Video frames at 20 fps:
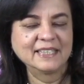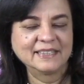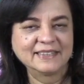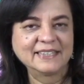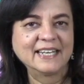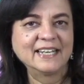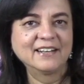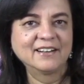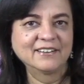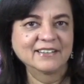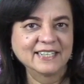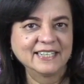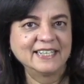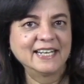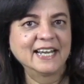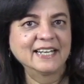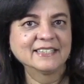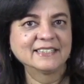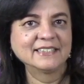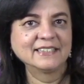that they are
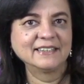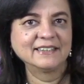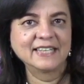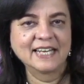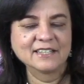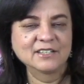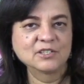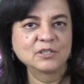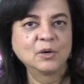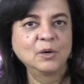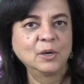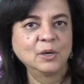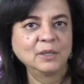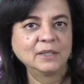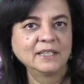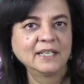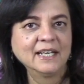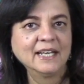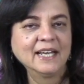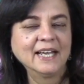connected. That's
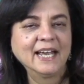all.